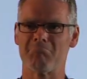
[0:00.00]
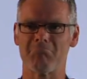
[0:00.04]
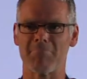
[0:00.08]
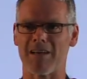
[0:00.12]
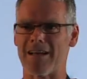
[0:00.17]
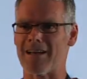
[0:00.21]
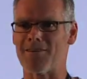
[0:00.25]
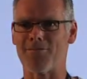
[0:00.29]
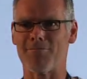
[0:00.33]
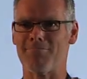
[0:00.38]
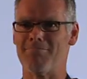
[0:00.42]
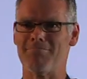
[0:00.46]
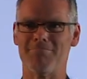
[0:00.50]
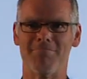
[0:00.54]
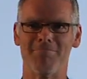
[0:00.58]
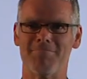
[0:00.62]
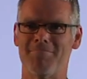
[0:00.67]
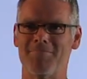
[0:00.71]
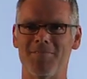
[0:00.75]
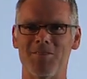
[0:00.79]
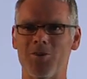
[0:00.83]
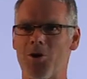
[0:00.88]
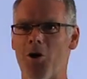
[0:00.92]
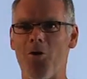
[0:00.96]
uh,
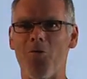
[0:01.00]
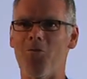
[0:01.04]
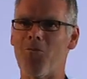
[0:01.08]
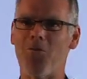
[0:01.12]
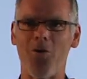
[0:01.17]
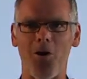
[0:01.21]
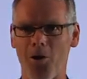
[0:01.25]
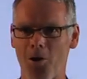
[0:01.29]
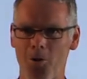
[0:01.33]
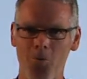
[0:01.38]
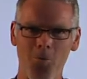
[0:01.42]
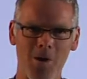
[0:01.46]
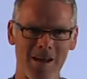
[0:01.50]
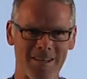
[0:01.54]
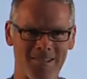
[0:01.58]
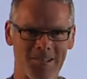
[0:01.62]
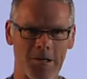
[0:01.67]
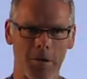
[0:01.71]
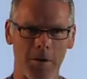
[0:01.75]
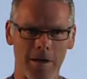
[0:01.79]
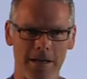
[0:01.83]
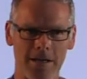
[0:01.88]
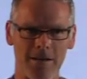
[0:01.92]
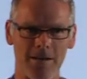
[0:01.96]
you know, follow what's
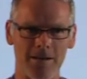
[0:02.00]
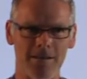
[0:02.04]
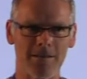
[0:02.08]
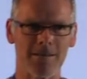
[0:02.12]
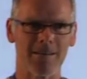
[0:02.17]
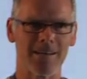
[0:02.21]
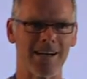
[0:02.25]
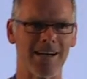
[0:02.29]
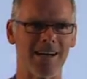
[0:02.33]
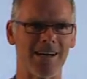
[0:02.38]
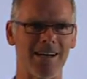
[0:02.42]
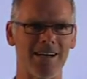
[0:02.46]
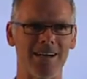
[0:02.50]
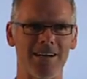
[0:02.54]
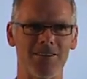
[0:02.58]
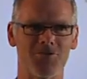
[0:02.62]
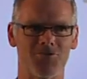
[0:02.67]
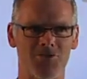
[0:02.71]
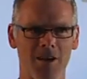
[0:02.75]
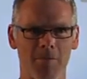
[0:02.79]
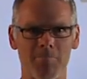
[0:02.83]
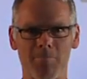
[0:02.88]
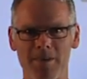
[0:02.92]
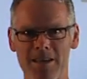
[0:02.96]
going on, uh,
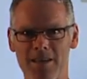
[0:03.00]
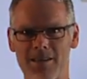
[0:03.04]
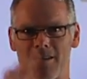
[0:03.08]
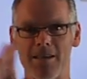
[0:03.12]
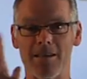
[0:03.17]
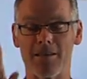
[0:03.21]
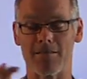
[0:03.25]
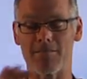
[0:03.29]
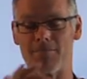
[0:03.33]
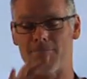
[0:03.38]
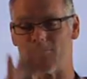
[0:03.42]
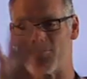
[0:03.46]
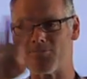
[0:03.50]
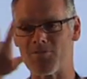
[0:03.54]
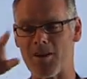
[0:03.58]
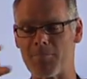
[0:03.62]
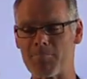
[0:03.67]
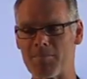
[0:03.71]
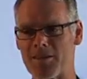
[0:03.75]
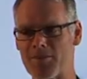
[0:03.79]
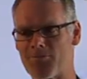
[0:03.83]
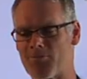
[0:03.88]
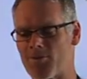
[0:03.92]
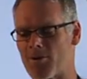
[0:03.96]
jumping, uh,
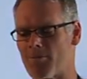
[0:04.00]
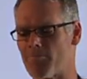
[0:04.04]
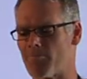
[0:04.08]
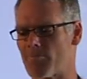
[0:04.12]
jumping from